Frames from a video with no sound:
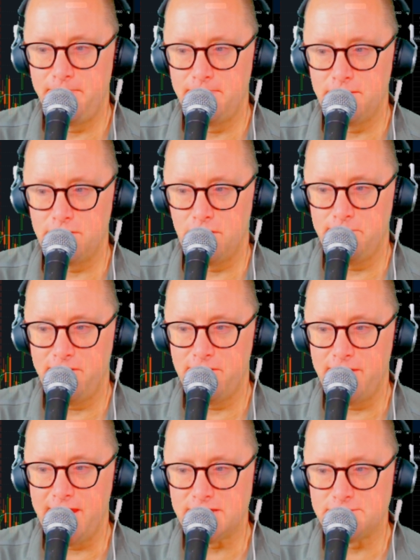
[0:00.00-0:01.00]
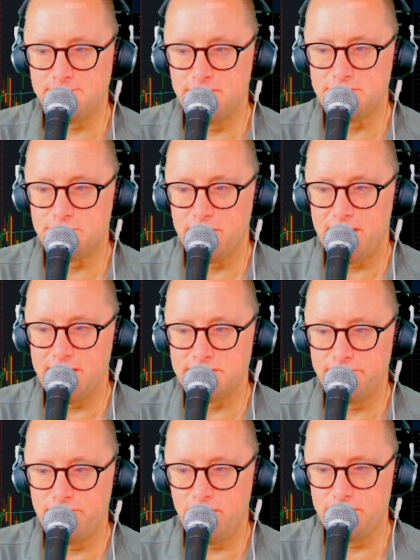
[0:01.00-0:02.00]
apparent experts, were
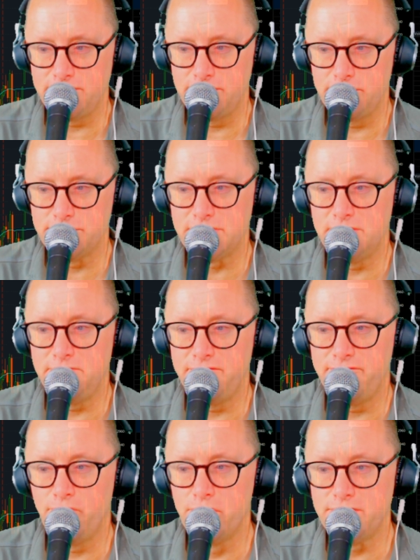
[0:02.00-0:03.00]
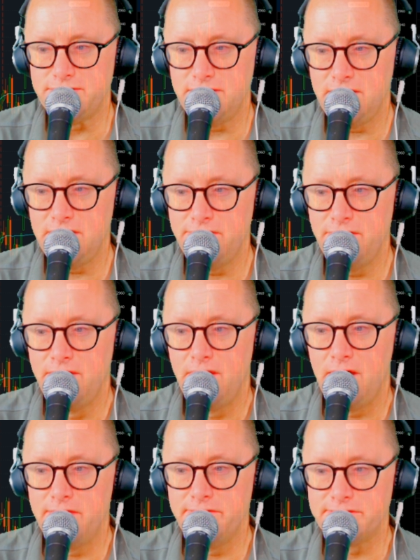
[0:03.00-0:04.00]
guessing volatility was going to be 14
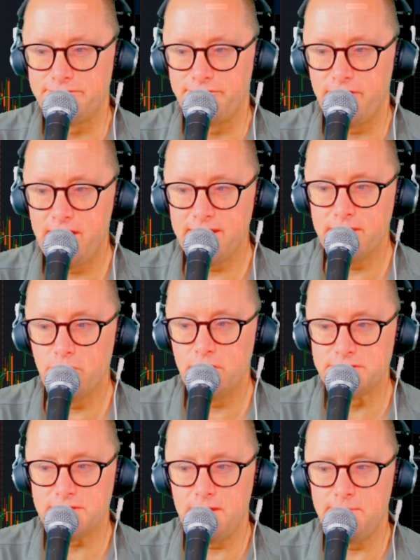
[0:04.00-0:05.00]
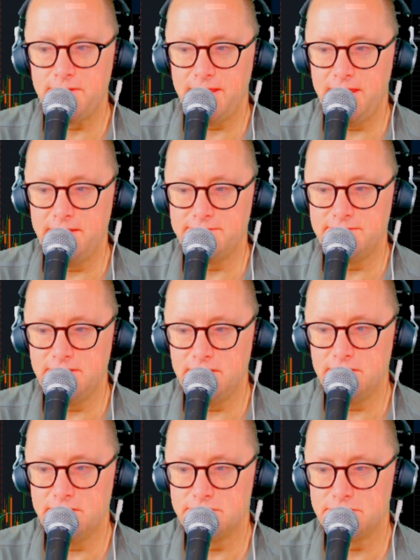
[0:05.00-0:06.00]
on this Friday. Well, it's up at
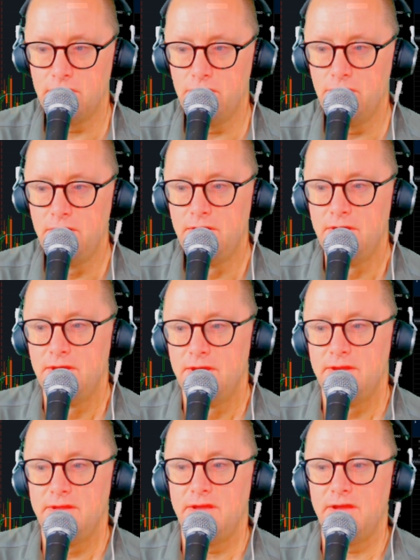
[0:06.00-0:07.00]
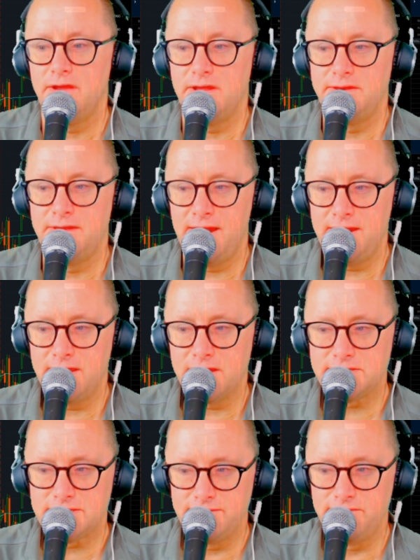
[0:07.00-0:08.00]
18. So not
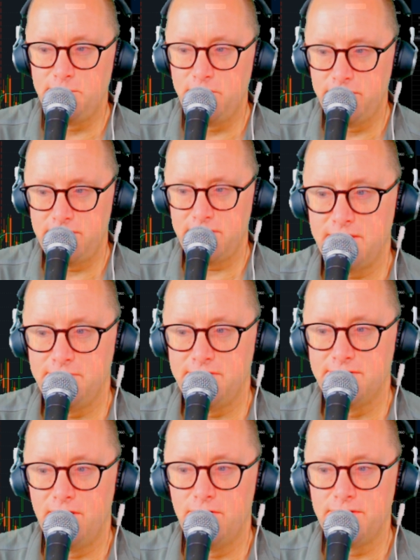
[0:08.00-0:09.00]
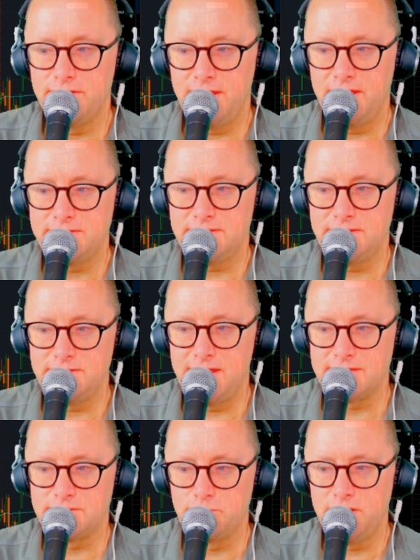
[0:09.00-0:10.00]
inconceivable that it be lower than 18
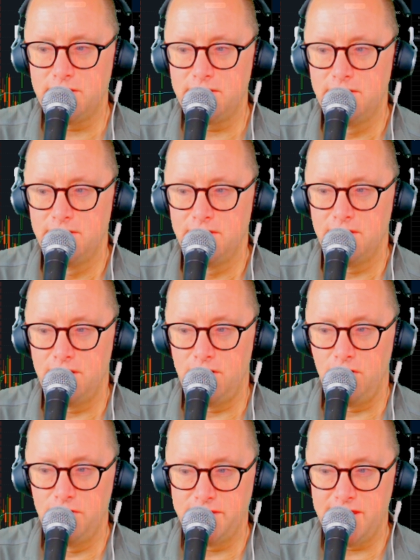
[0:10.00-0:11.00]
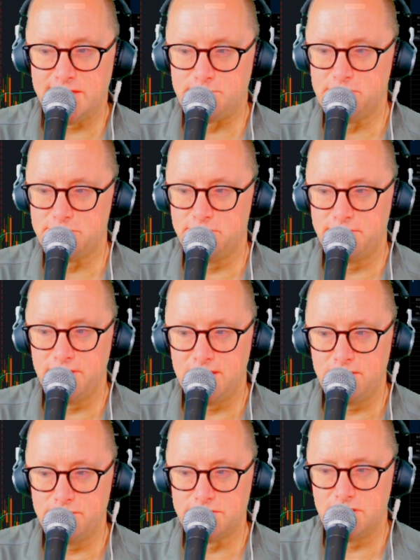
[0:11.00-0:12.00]
next week. All the experts were thinking
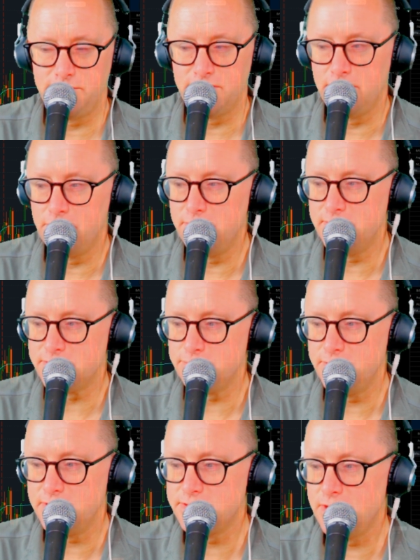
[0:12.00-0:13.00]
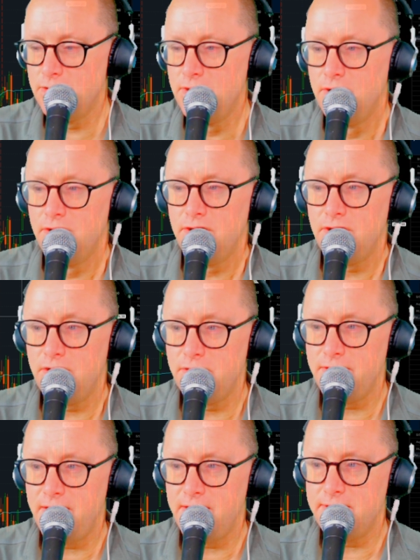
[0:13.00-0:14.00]
it was going to be lower this week. So all
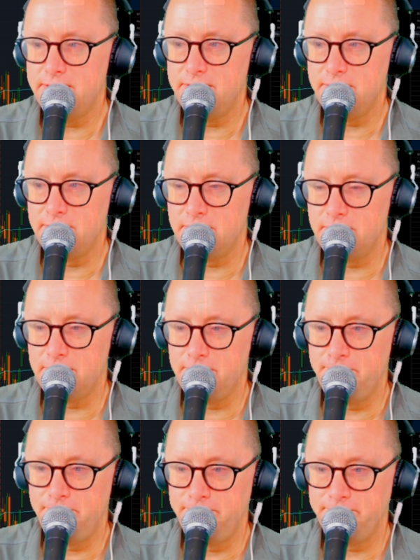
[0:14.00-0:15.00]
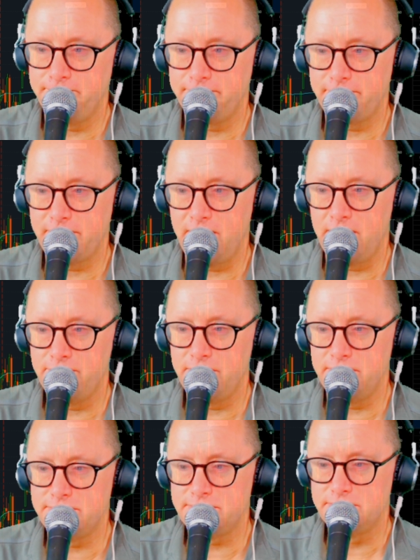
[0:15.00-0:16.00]
that
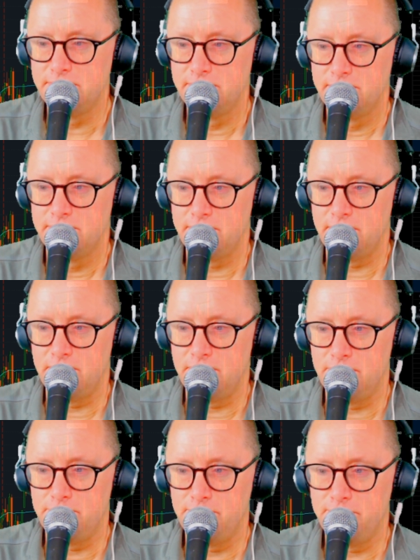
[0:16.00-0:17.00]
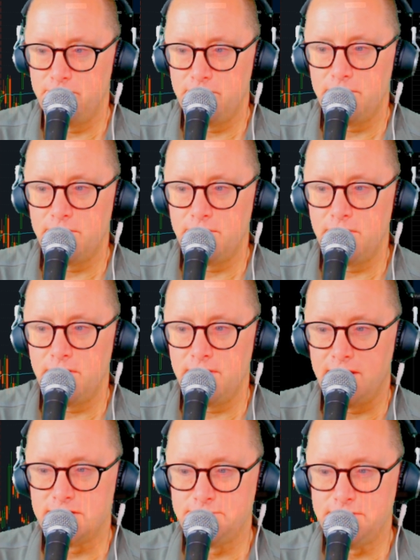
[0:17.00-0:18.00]
evidence
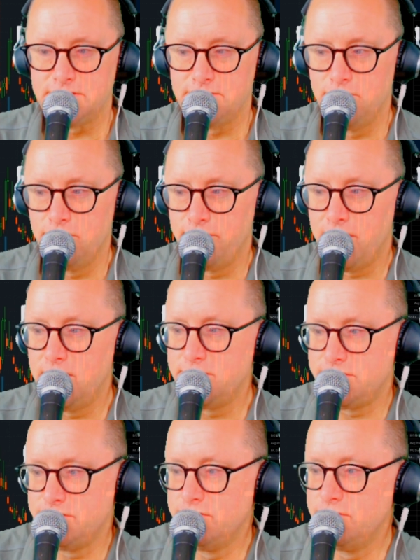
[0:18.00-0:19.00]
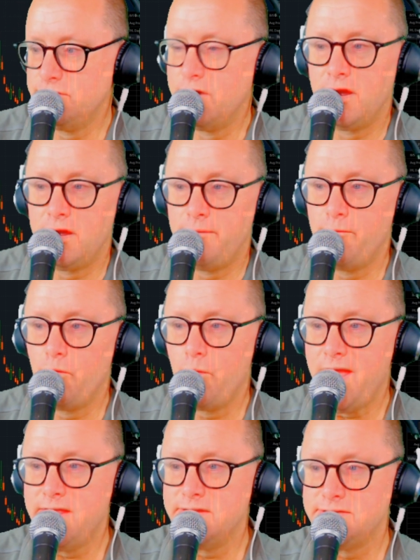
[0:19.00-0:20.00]
allows me to move on to
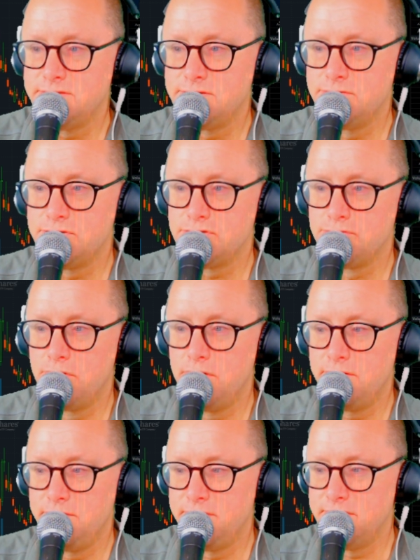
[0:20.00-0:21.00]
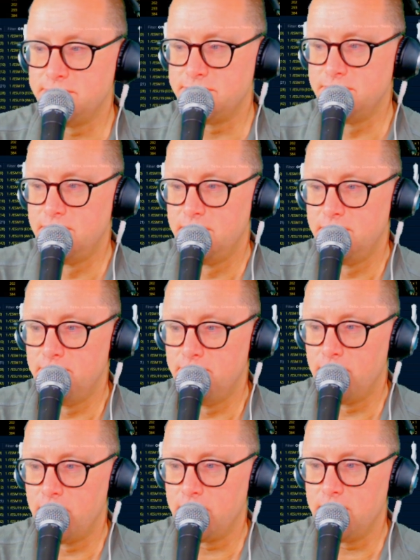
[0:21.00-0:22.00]
ways to short this
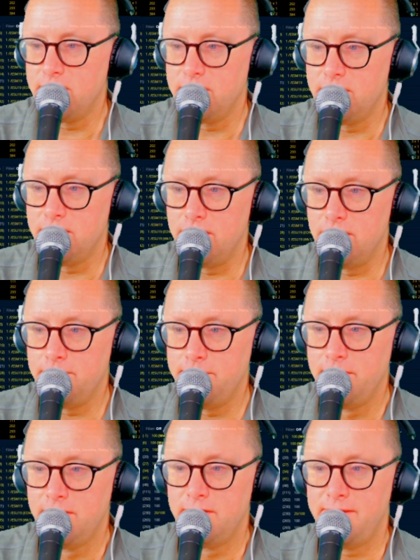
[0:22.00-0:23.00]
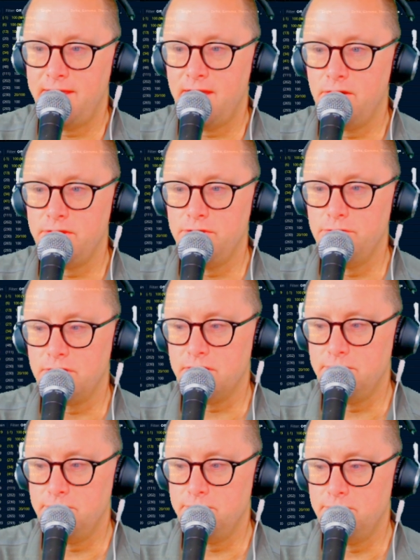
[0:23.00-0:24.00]
market. Now, you
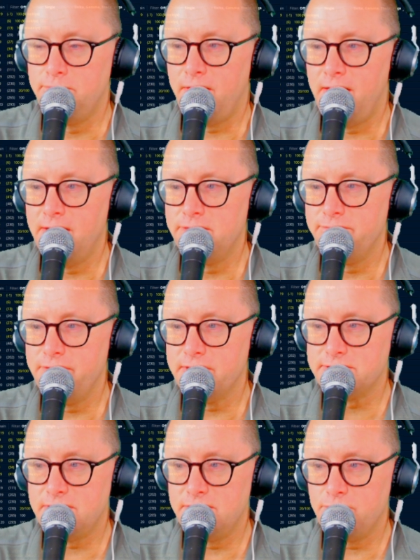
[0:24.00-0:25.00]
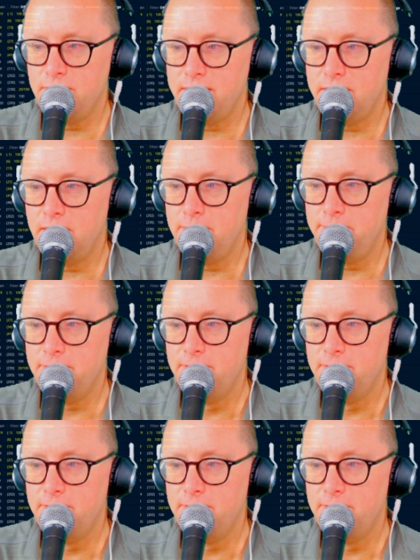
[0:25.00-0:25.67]
can buy the VIX on the way up,